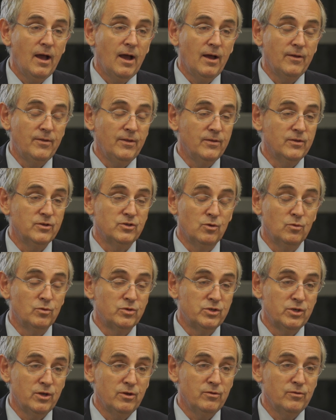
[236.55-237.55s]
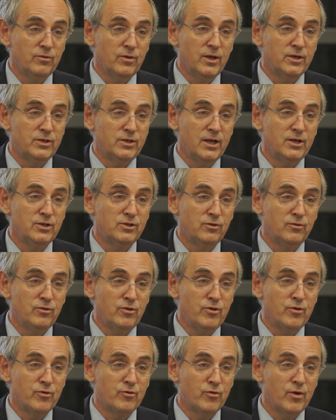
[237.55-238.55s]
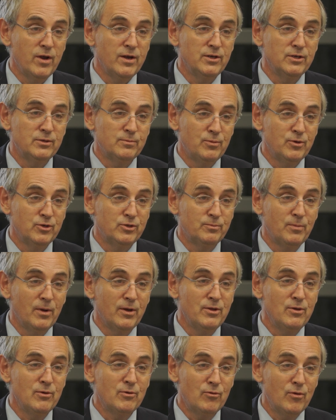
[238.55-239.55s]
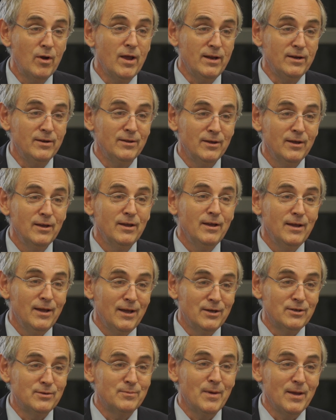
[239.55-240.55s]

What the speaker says: I think there's also a danger that Ukraine is pushed by Ukraine into